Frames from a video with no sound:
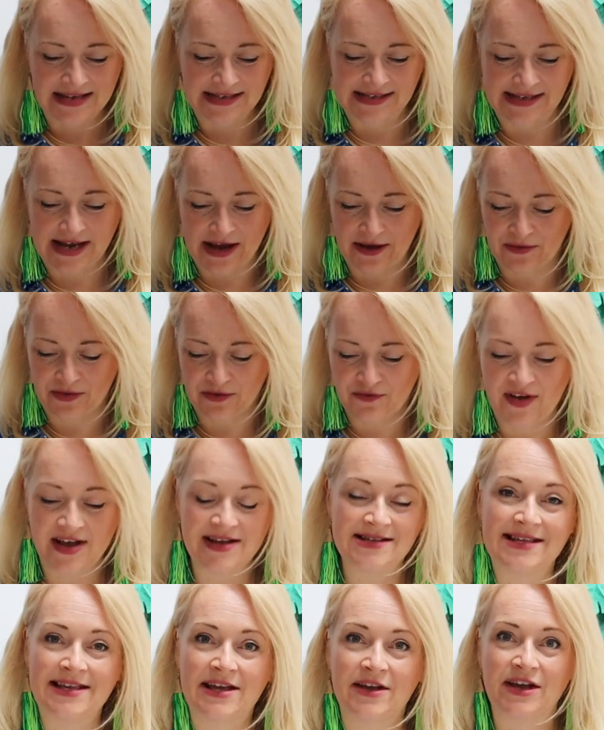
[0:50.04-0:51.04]
So
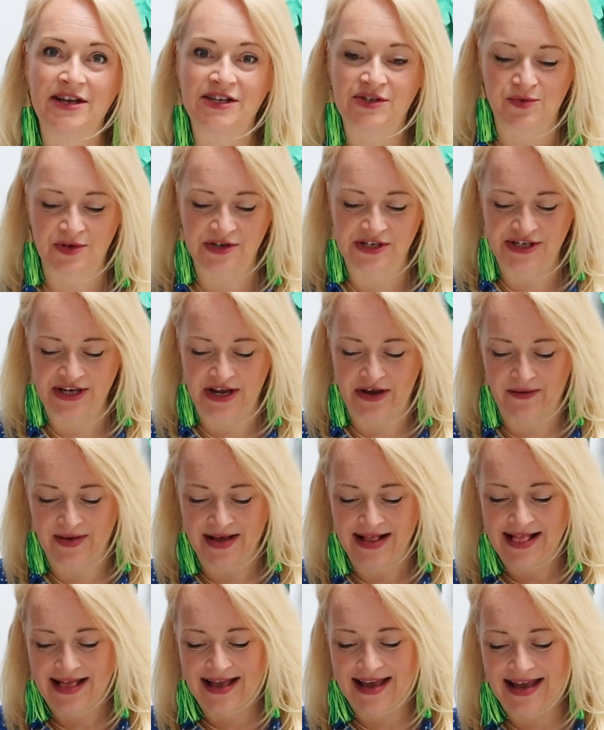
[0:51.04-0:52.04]
first thing you're going to want to do
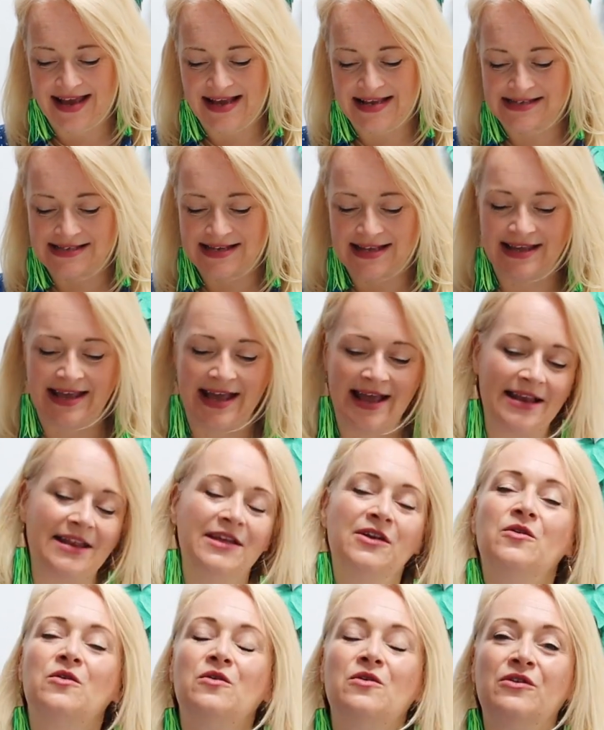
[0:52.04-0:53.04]
is
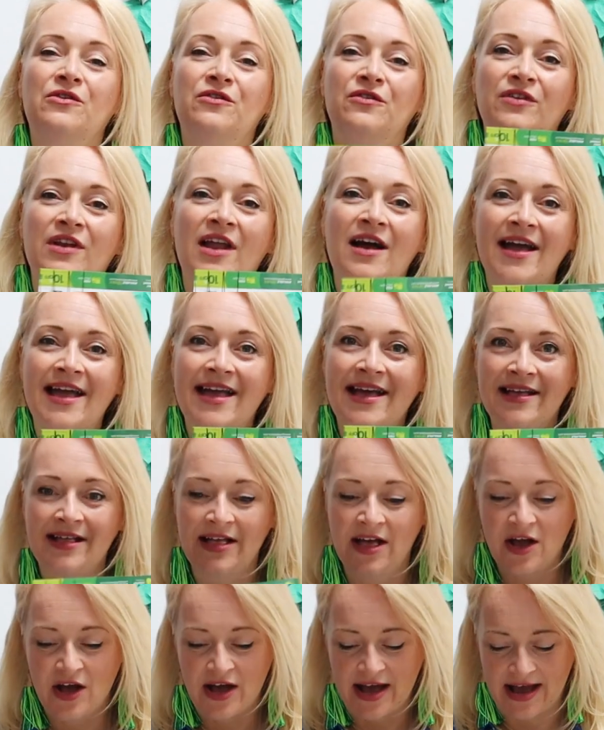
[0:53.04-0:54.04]
get your flyer
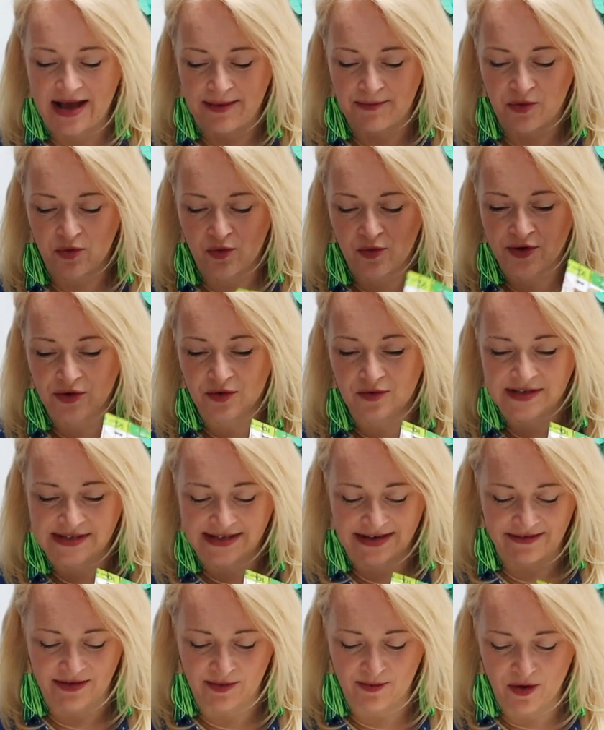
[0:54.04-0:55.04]
or your
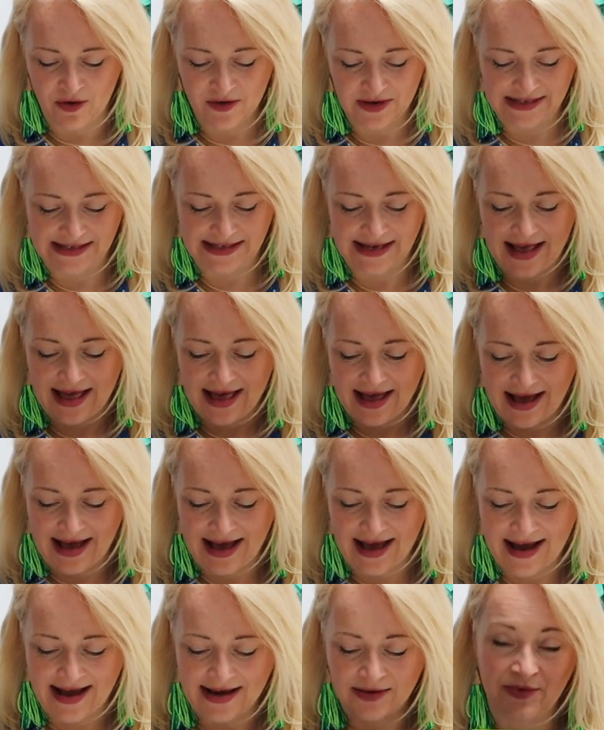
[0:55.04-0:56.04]
cereal box,
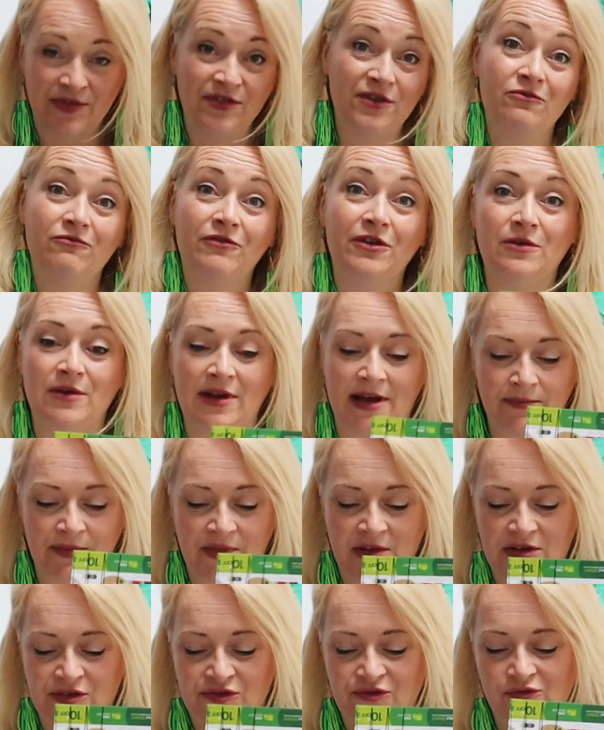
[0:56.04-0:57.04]
and with your ruler
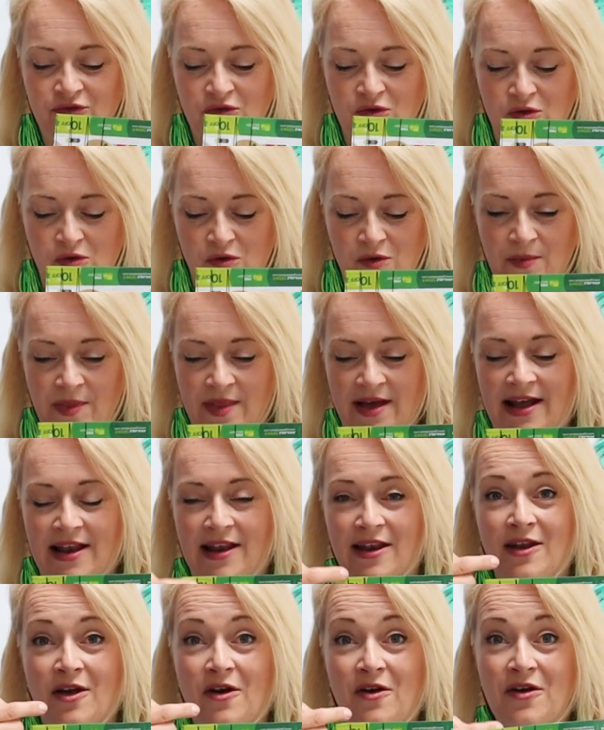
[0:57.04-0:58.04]
draw a
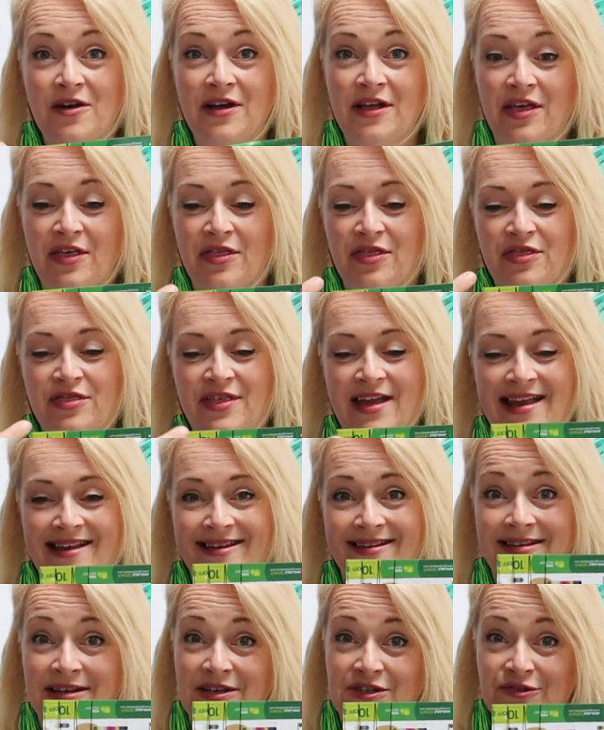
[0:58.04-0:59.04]
long
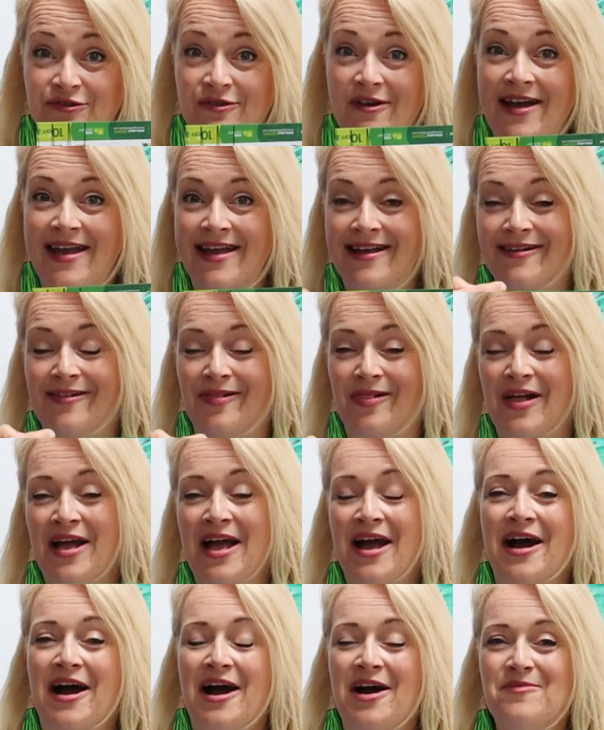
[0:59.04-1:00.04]
thin triangle
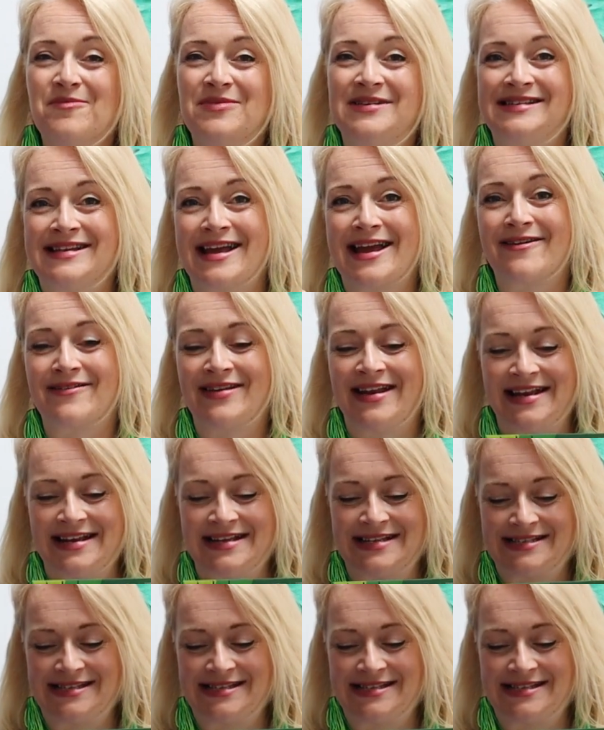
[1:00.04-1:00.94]
up and down in a